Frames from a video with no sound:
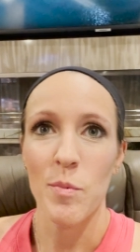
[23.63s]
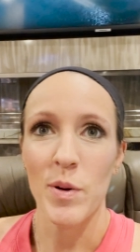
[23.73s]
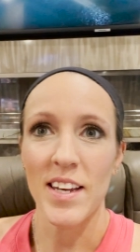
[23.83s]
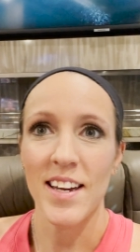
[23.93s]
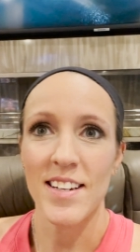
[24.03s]

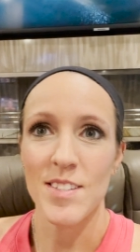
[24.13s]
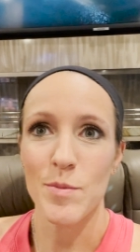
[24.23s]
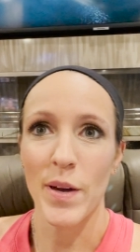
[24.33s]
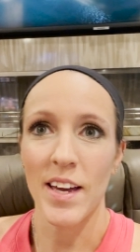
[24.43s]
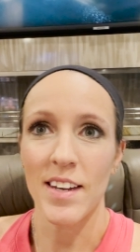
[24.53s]
but it has
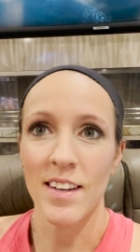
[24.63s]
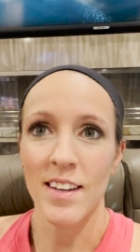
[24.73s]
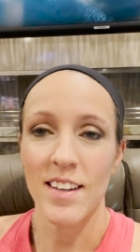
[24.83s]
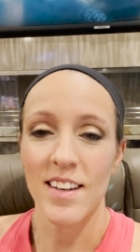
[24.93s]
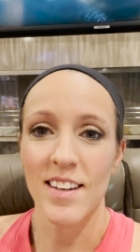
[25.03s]
been,
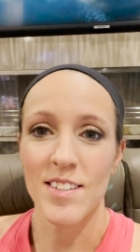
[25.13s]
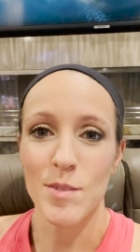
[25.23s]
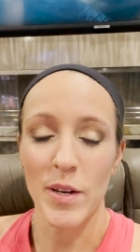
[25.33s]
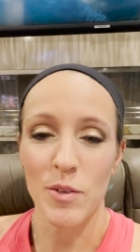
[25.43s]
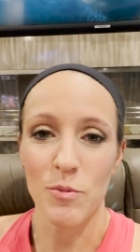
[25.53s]
it
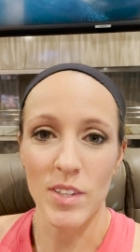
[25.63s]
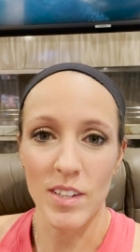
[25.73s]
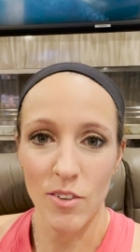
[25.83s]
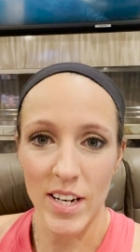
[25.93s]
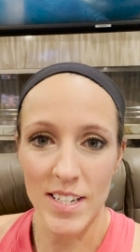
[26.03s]
has been a really
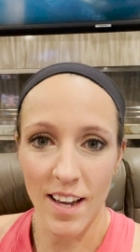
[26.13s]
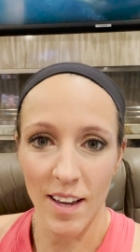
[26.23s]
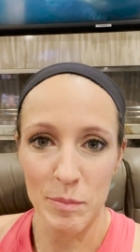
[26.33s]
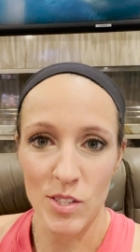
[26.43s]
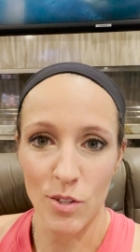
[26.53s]
great
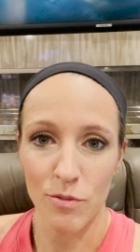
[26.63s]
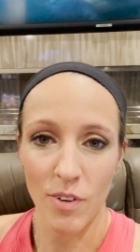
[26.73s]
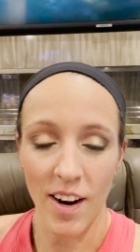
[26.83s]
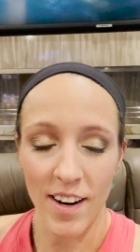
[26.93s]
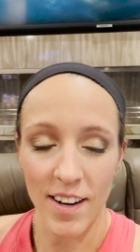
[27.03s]
time so
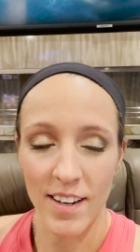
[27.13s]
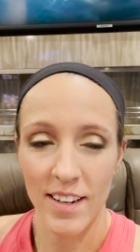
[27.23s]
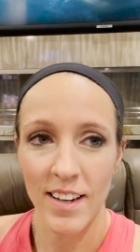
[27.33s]
far.